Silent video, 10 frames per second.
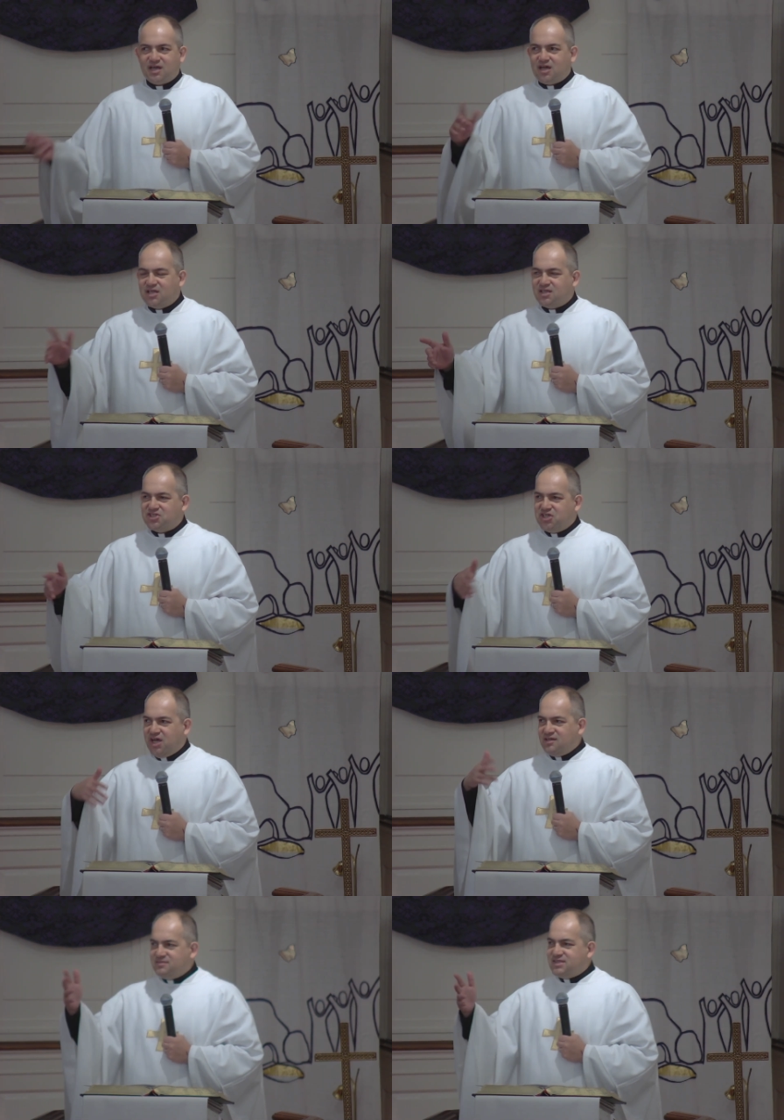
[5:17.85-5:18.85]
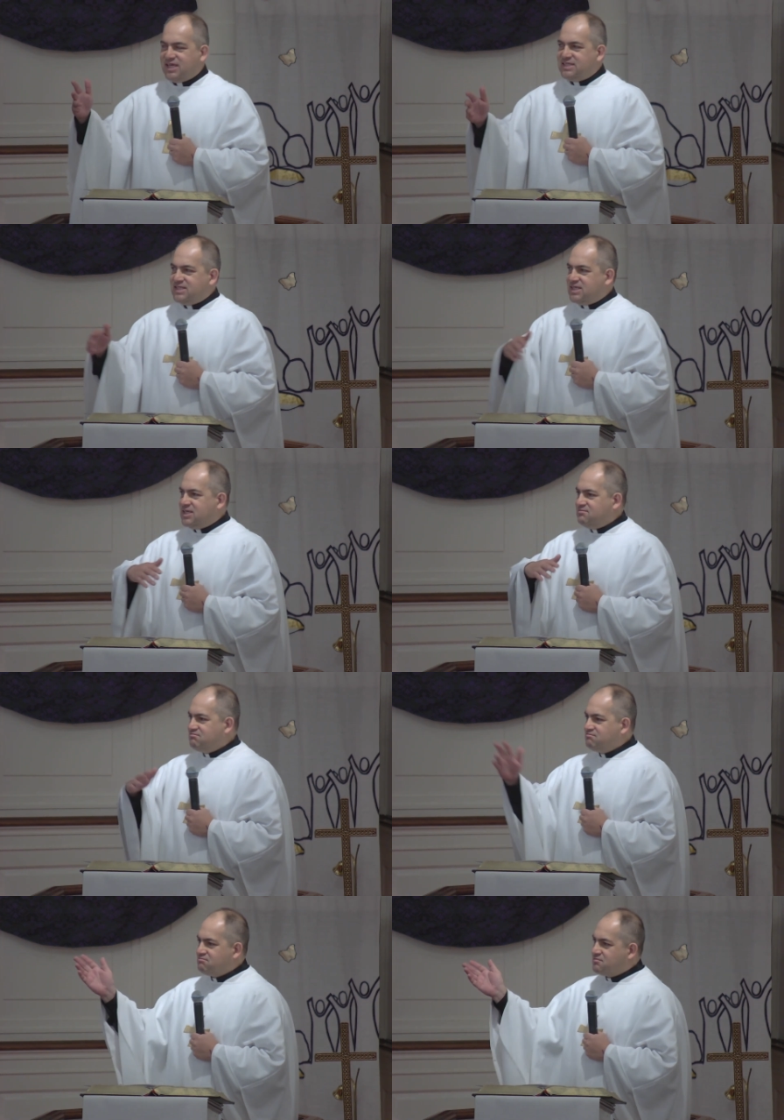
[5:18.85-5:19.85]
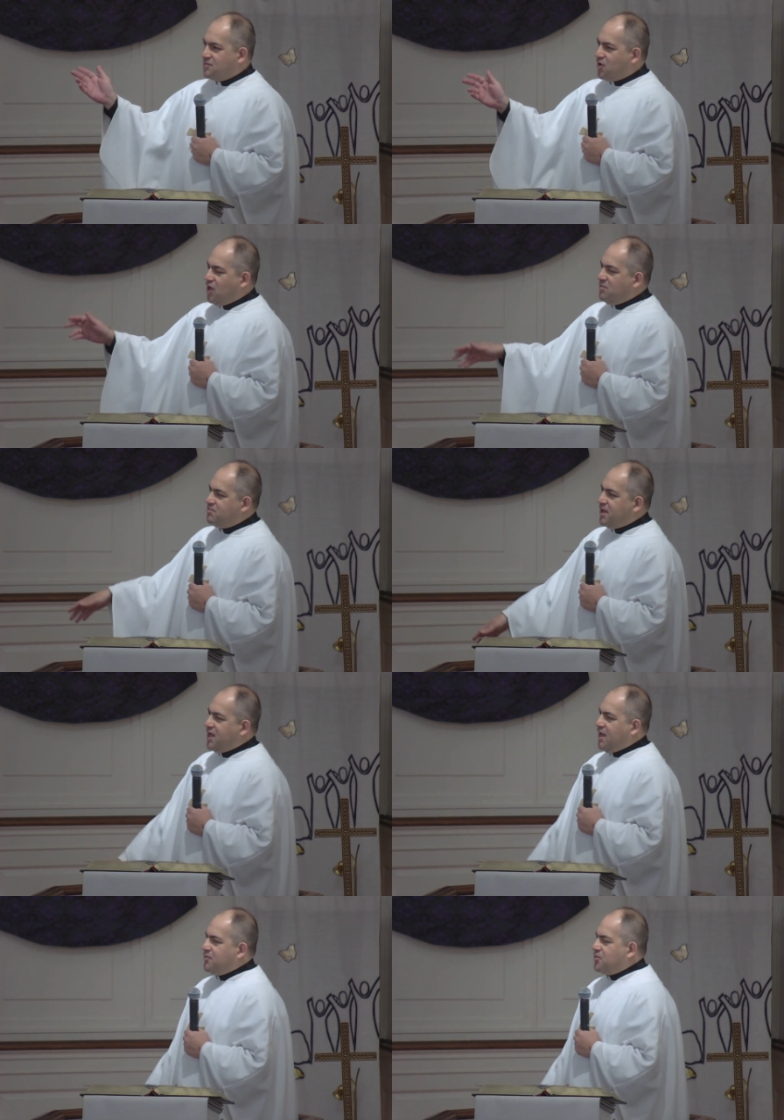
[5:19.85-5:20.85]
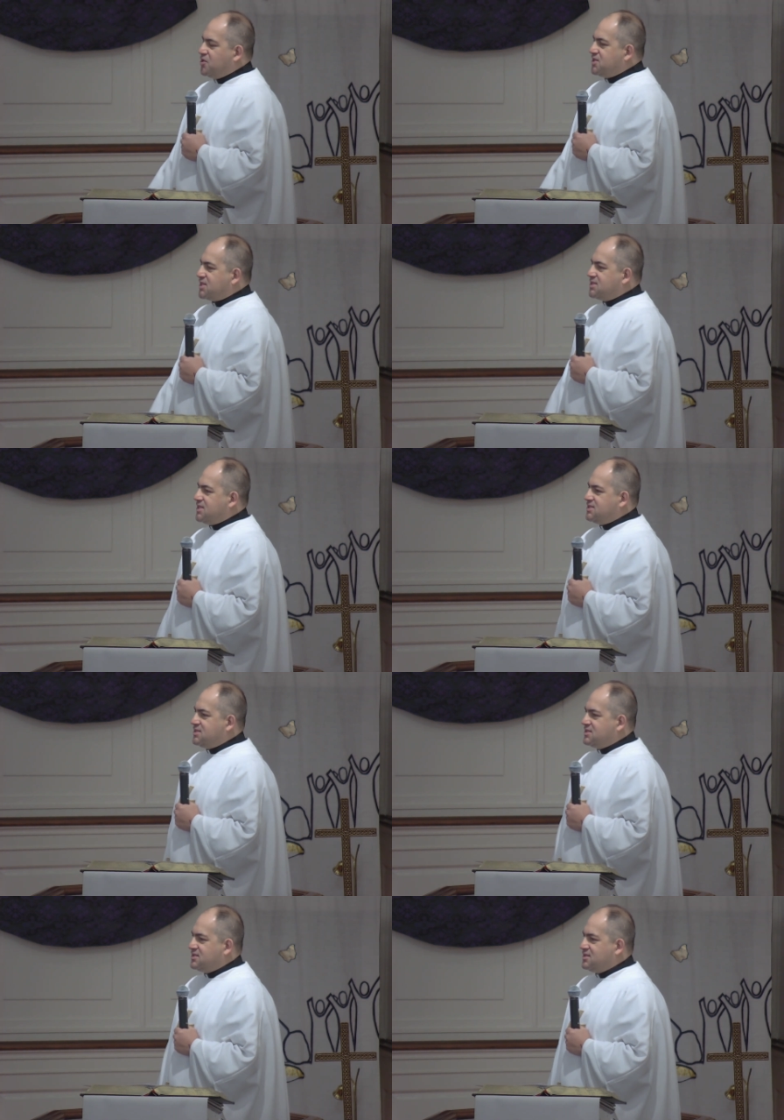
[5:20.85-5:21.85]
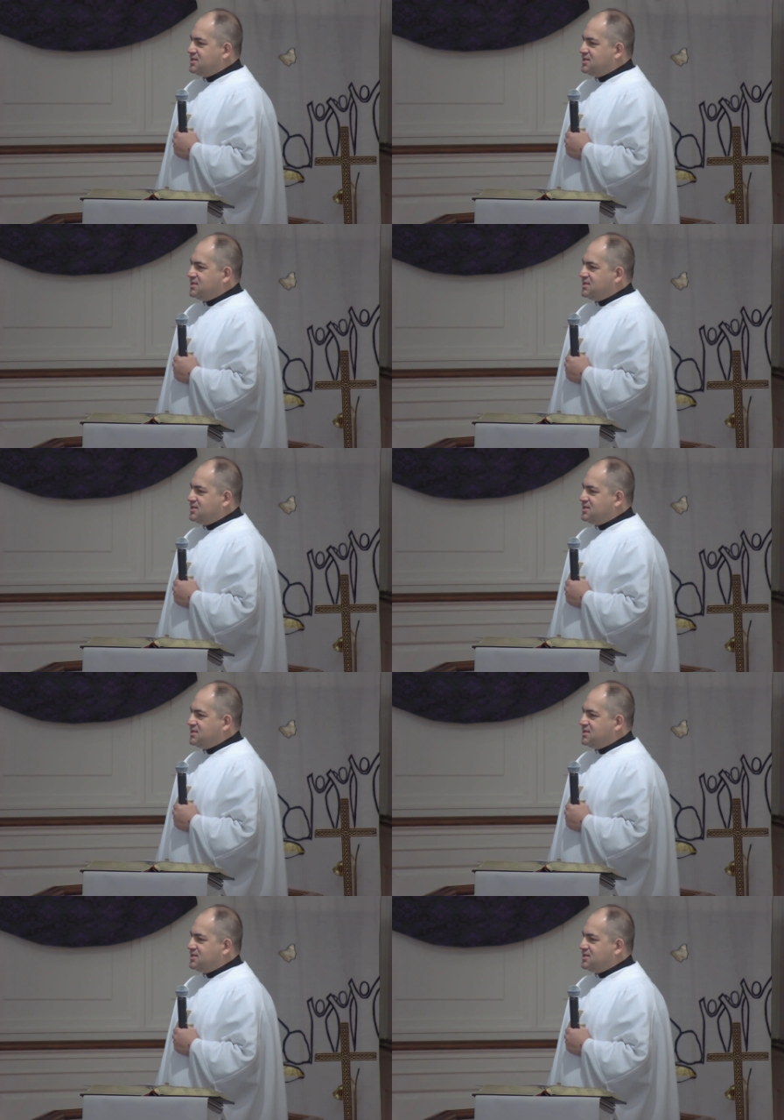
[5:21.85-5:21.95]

They cut the check, they did it. Olympic Games were a success.